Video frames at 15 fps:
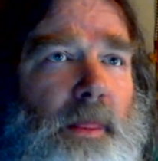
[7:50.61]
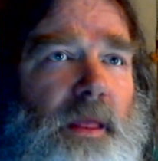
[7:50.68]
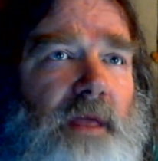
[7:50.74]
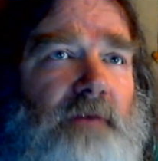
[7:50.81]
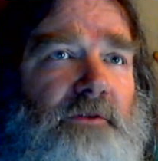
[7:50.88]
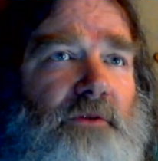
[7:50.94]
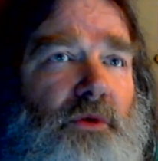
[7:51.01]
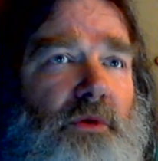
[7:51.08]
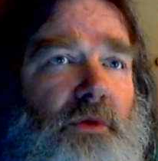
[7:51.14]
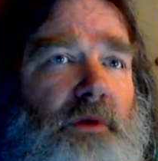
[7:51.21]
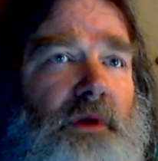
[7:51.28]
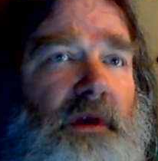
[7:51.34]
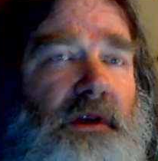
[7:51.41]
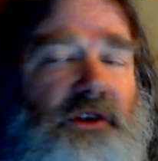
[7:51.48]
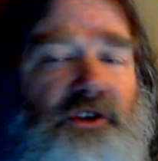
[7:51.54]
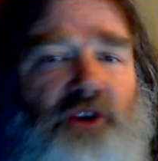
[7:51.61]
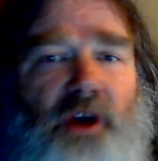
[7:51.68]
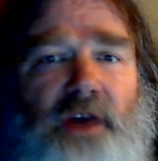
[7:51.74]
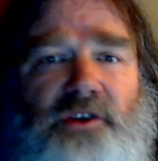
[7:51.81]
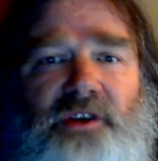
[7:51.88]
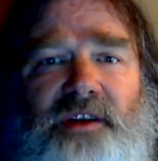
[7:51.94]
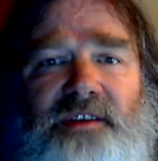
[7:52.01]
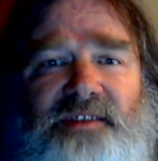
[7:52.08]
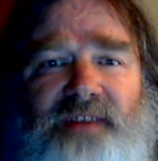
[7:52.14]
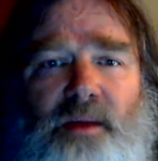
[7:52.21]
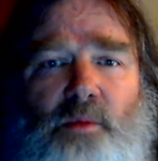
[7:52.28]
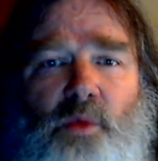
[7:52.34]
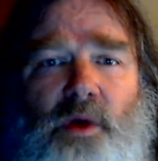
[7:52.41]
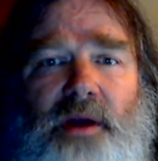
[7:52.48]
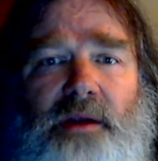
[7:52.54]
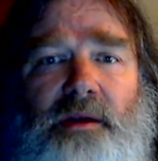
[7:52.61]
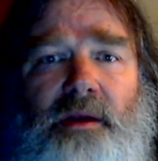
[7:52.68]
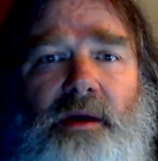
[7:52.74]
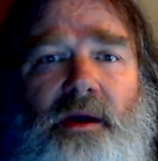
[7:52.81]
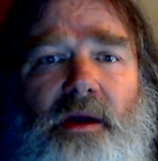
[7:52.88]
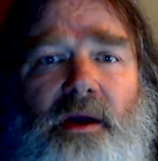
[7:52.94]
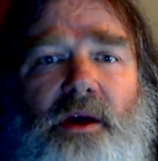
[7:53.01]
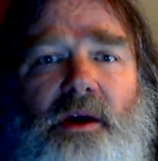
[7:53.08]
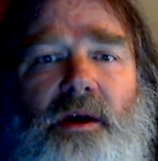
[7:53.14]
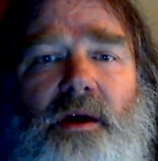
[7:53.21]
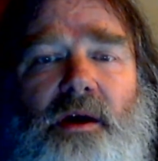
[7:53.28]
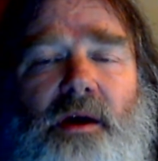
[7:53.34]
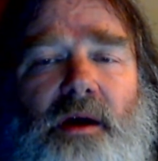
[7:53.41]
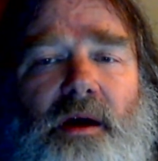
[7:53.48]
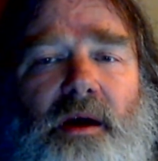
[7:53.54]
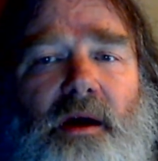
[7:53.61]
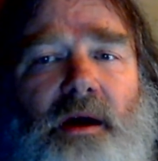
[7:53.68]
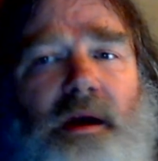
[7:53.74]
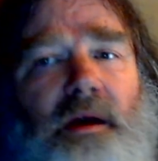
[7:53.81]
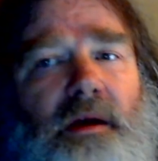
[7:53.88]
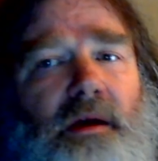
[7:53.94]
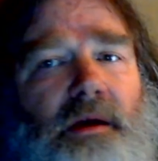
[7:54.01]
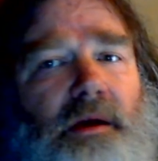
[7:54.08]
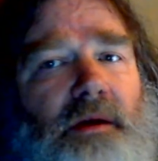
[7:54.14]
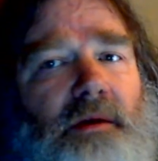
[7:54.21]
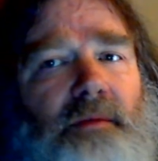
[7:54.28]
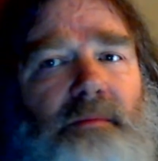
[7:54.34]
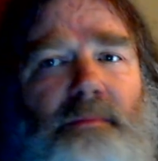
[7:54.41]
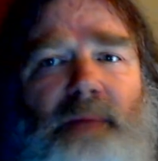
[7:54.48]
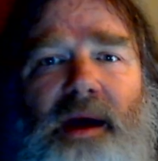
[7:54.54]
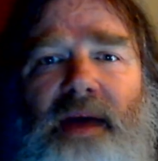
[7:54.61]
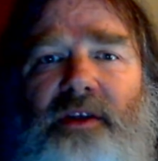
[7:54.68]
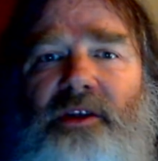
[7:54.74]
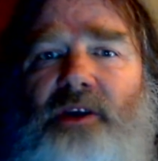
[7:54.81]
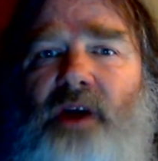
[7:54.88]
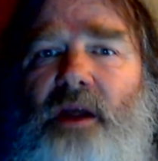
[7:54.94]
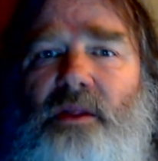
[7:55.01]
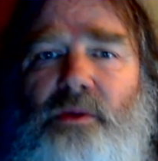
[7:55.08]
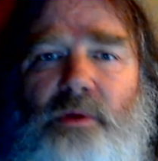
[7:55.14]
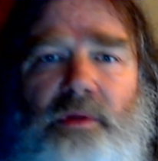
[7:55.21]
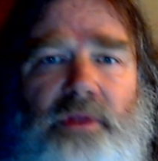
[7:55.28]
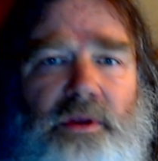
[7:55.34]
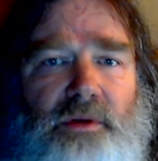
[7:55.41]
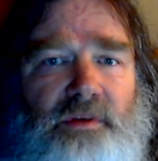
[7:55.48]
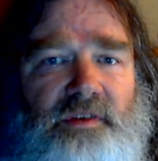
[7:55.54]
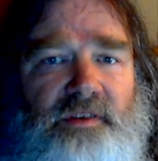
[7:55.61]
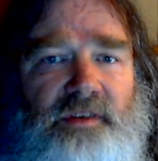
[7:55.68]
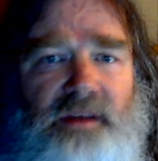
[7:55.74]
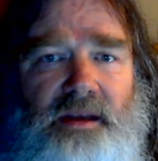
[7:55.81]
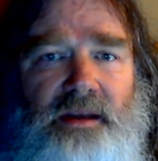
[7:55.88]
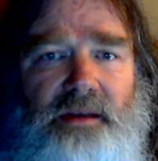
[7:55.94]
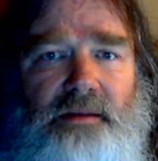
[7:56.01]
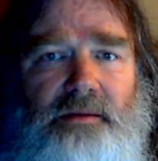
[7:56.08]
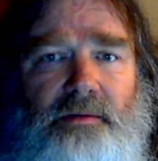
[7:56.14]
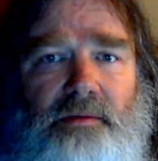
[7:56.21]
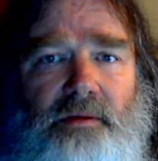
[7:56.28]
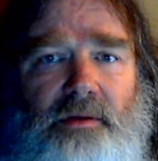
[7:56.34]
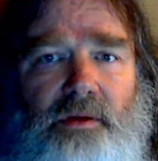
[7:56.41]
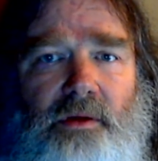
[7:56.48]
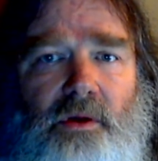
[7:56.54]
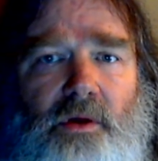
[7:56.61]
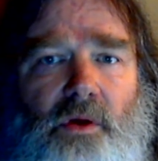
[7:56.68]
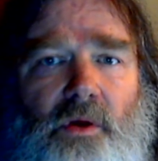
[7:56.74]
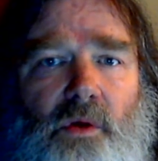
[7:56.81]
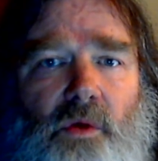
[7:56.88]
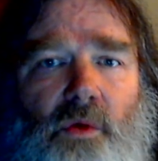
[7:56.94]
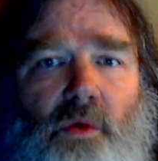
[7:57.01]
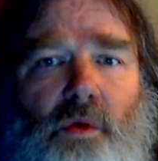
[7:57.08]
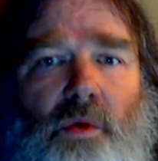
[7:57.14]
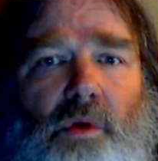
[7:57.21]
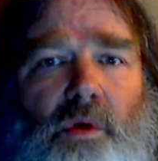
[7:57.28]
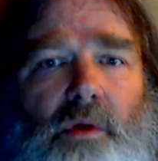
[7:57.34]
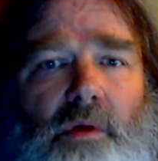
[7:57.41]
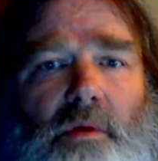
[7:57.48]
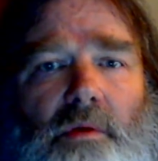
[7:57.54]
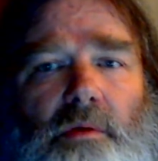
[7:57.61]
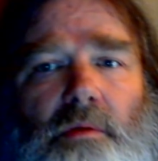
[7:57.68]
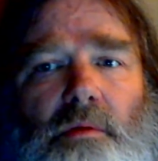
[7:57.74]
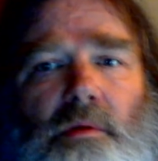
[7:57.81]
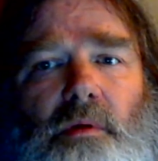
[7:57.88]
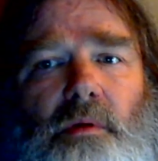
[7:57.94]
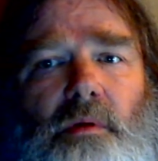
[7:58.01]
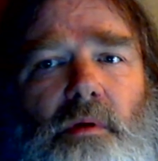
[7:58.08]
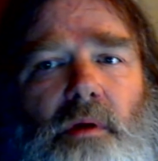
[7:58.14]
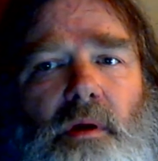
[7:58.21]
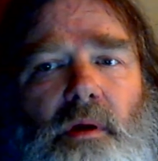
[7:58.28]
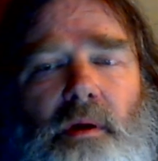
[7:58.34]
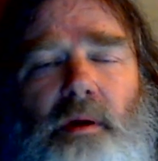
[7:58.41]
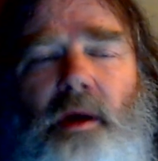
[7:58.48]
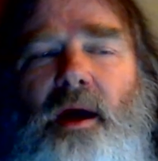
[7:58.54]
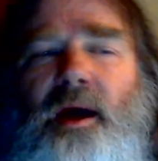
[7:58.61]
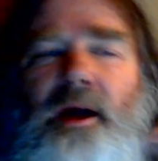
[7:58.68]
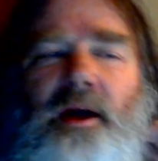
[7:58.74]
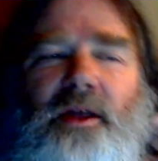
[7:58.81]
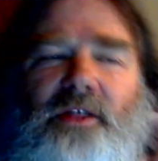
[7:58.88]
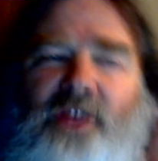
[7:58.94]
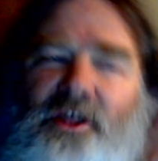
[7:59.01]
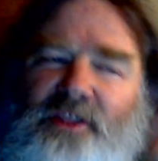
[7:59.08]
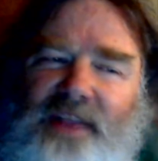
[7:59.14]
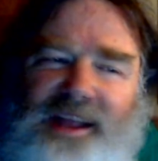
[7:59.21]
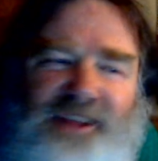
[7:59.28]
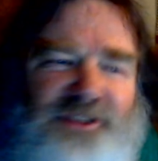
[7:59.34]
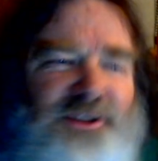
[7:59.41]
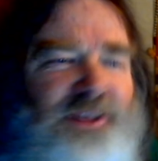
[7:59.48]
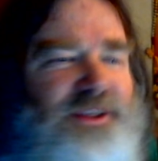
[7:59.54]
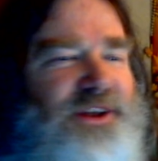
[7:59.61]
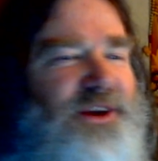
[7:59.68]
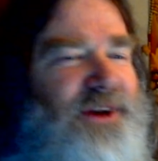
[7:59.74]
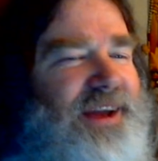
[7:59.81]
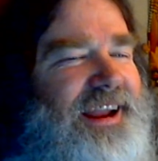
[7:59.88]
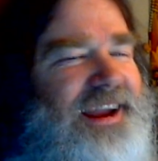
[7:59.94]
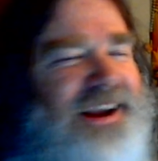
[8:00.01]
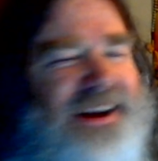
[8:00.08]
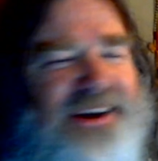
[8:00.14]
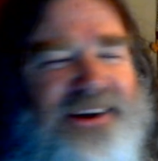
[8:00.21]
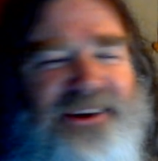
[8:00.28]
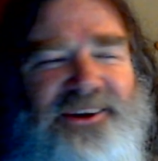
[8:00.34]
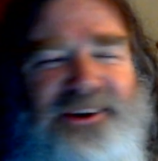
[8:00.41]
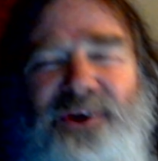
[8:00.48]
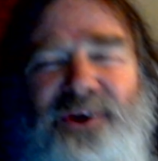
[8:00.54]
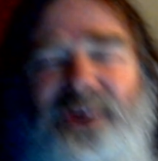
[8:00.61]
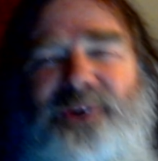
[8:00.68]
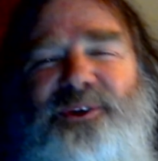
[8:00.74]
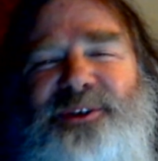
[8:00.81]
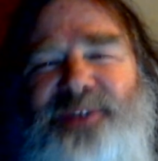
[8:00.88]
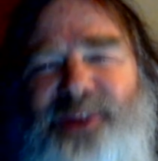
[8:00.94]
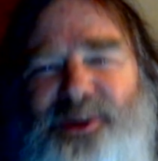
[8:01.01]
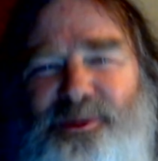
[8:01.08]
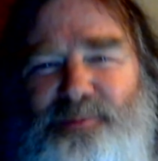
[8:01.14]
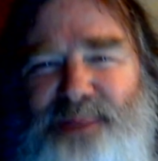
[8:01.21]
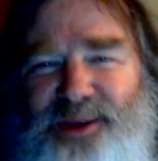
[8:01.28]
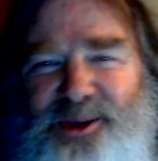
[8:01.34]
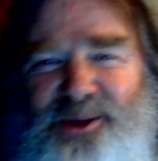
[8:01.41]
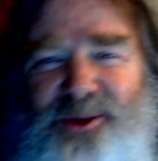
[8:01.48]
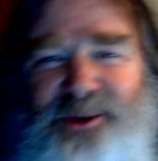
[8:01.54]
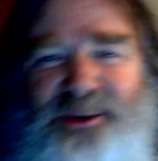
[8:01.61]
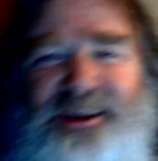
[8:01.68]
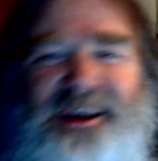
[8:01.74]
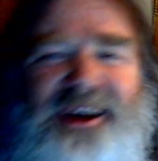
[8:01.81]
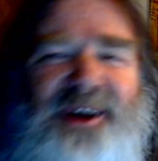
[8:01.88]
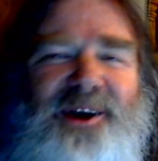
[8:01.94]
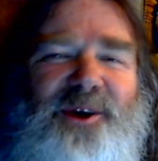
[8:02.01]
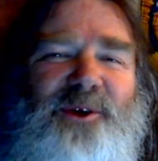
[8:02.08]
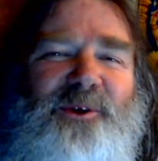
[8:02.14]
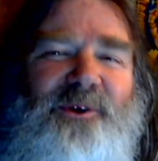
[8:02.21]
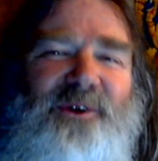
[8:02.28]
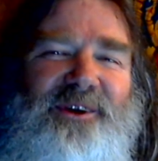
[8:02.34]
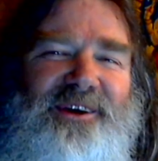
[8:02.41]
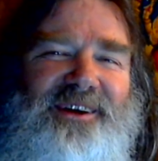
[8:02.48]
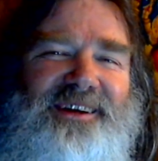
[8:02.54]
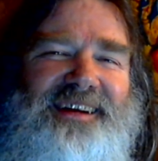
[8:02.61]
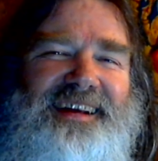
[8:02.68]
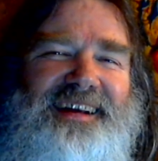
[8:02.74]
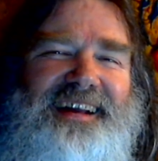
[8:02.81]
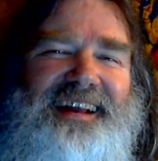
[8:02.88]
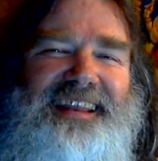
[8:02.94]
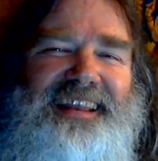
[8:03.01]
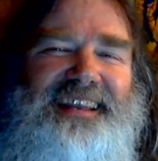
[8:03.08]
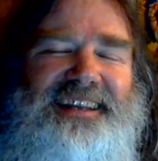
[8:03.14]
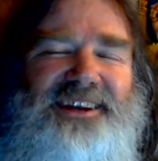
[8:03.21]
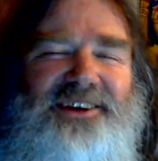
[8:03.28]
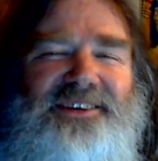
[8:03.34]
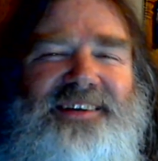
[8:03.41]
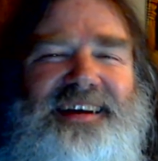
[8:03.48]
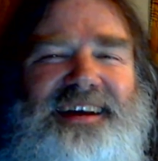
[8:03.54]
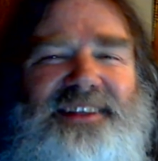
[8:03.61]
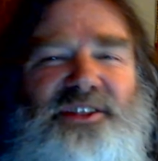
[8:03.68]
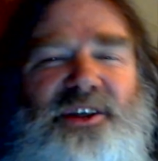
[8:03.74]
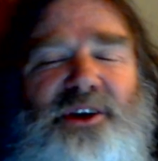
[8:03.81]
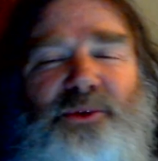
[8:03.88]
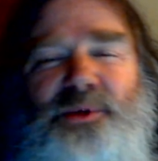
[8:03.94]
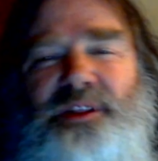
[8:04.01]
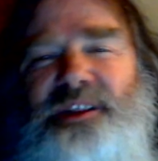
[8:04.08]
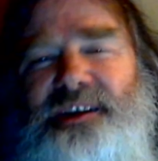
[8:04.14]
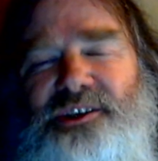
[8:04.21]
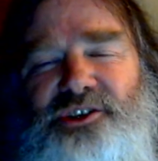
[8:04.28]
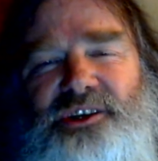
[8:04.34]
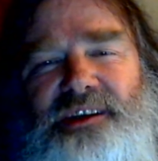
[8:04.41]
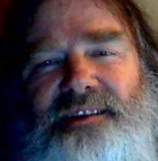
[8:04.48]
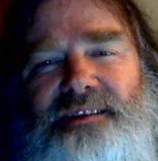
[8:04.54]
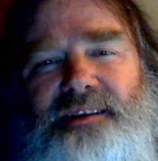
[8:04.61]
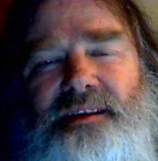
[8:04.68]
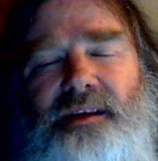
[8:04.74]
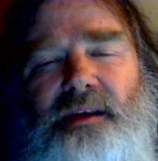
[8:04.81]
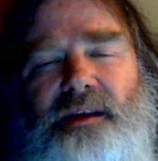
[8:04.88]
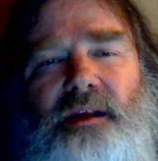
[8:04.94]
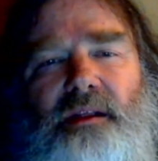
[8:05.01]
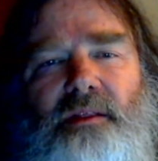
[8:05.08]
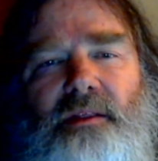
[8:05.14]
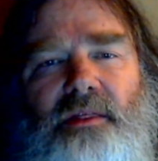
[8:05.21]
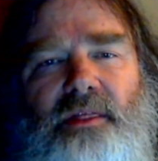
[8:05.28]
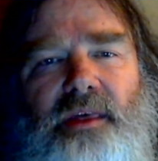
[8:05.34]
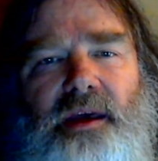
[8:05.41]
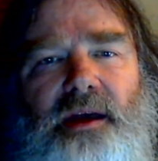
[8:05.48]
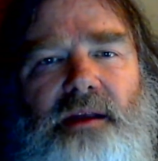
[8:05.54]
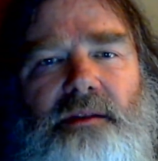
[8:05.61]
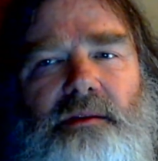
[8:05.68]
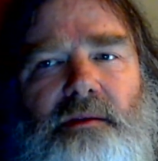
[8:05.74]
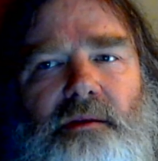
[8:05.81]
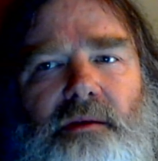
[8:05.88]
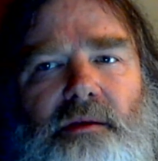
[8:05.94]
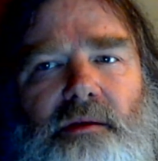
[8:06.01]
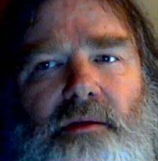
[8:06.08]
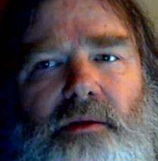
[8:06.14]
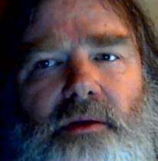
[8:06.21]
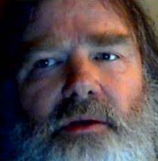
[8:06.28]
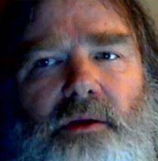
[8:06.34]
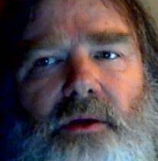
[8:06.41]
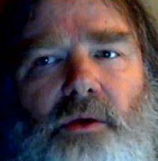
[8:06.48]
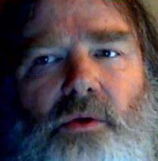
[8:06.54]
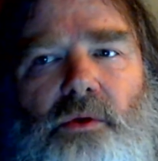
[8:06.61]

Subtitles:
If you're judging someone by the color of their skin or the length of their hair or their beard or, you know, their religion, then, you know,